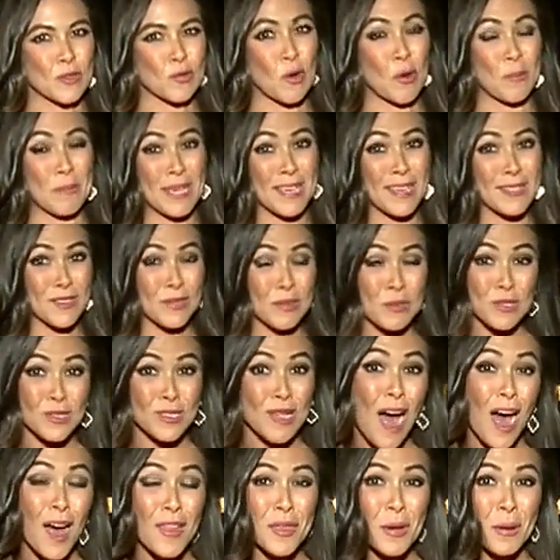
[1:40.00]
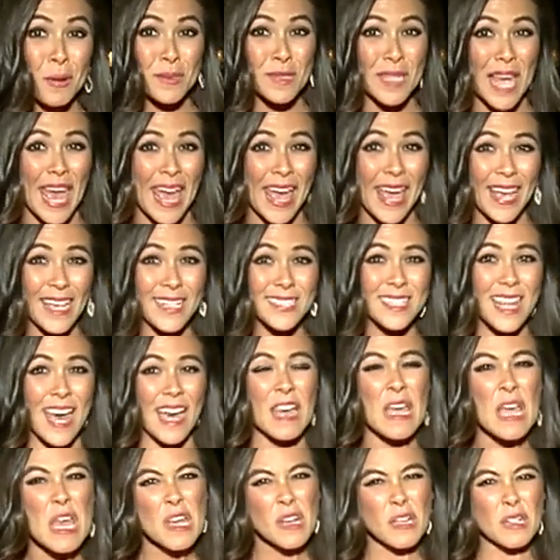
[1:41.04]
storm because you saw those eggs,
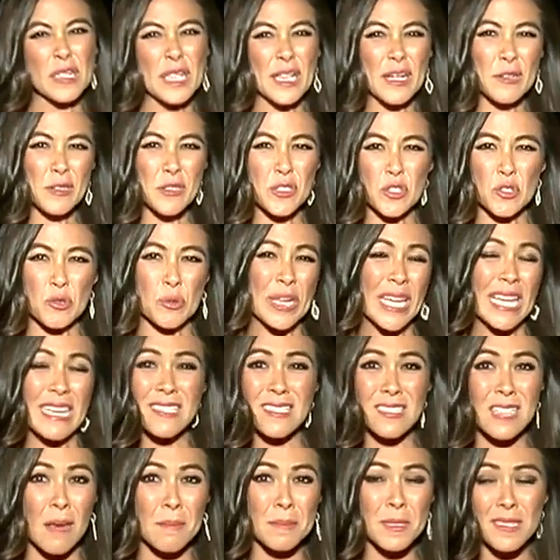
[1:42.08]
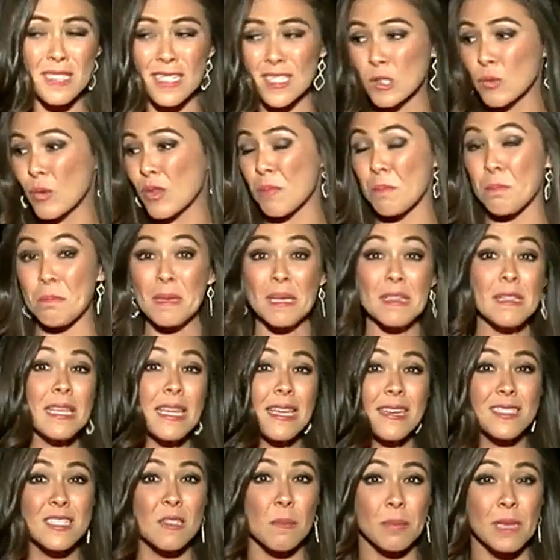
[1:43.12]
that clear stringy substance with
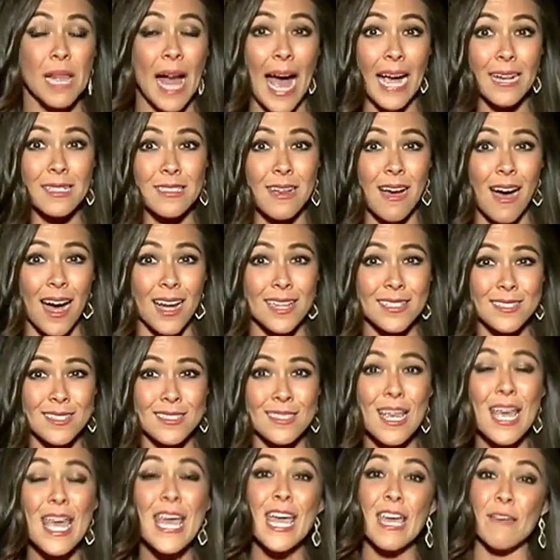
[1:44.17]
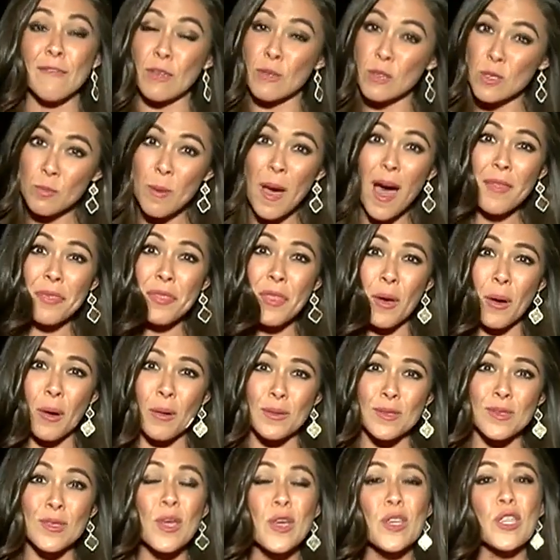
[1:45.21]
millions of black dots. If you spot
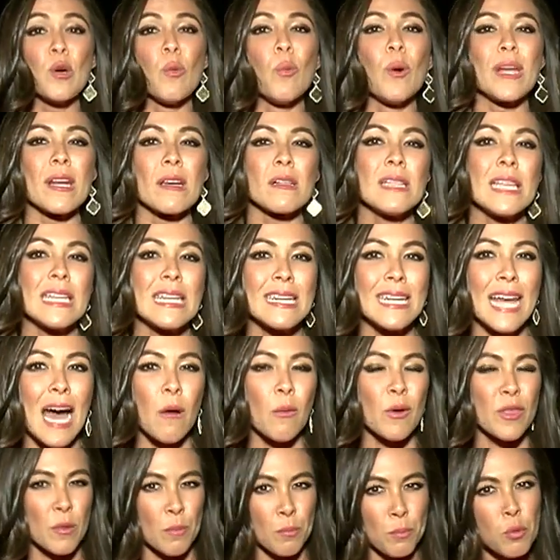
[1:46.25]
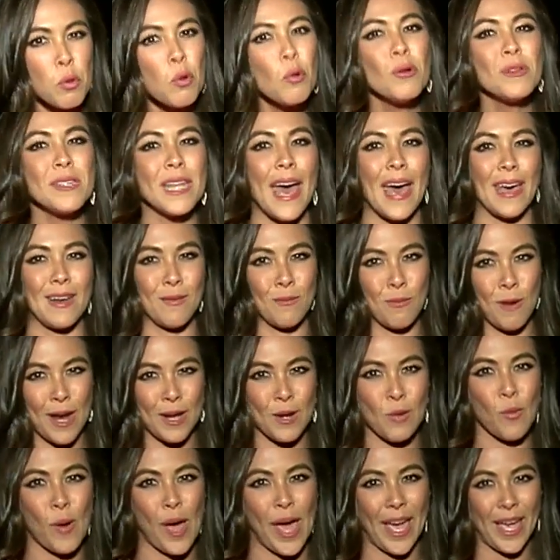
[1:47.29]
those, you'll want to clean it out with a pool net right
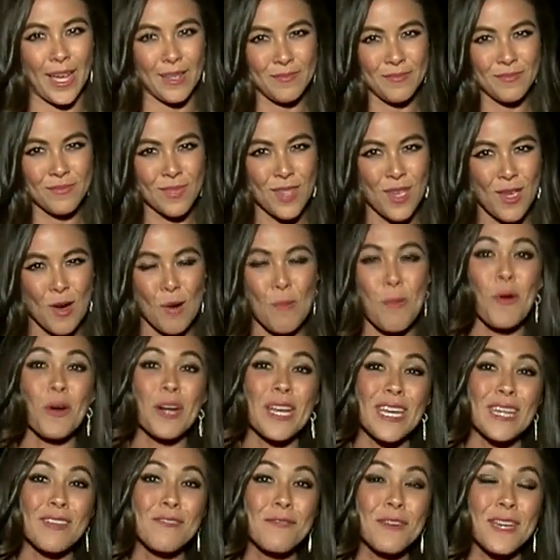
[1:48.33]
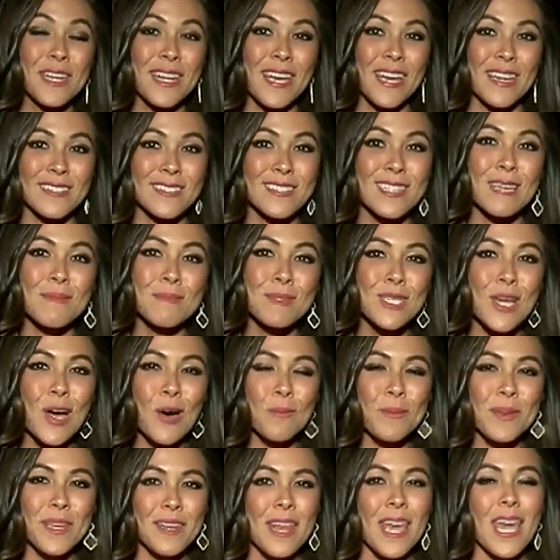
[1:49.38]
away. Reporting in Phoenix, Kim
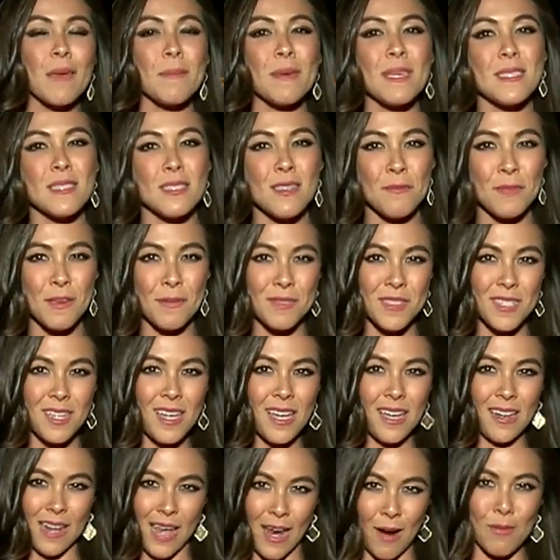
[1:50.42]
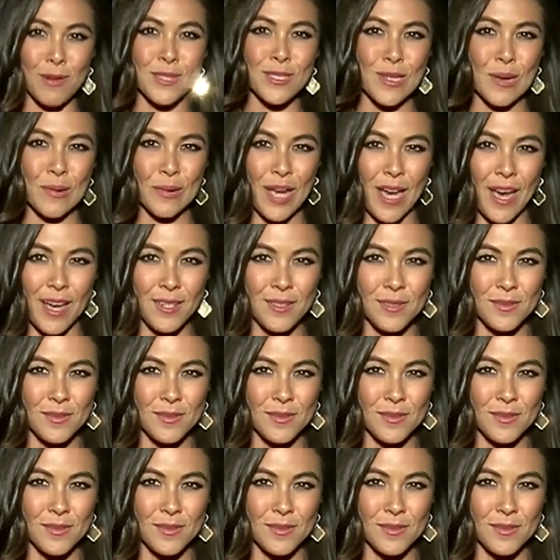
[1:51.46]
Tobin, ABC 15, Arizona.